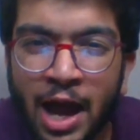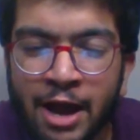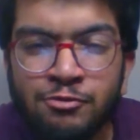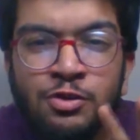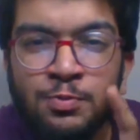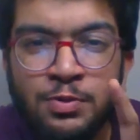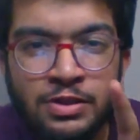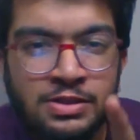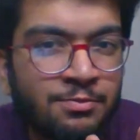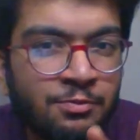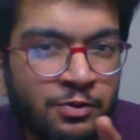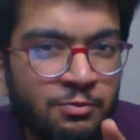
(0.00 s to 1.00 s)
will put
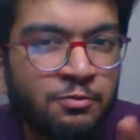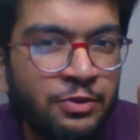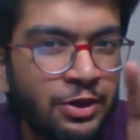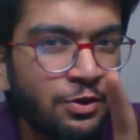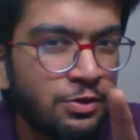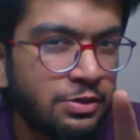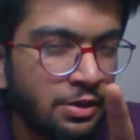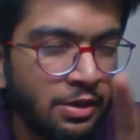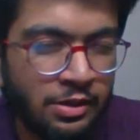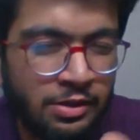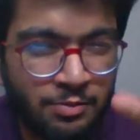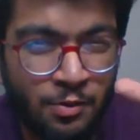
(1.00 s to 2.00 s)
some videos,
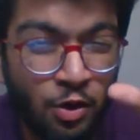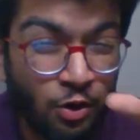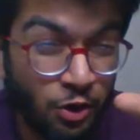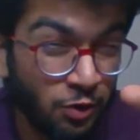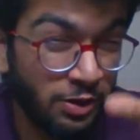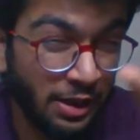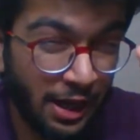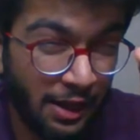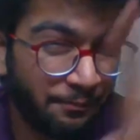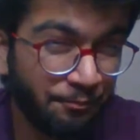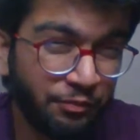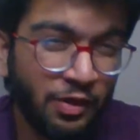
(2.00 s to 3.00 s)
some audio in that,
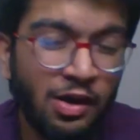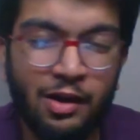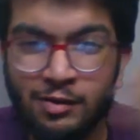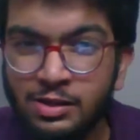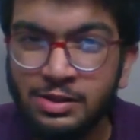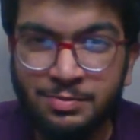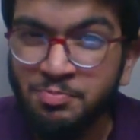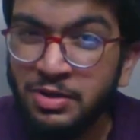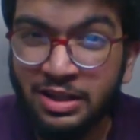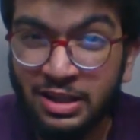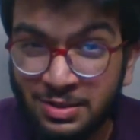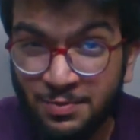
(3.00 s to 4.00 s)
or I'll just make
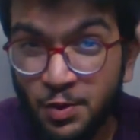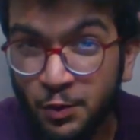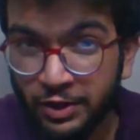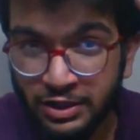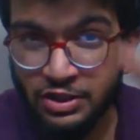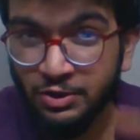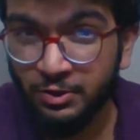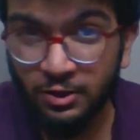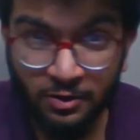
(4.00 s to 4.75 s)
it exploration.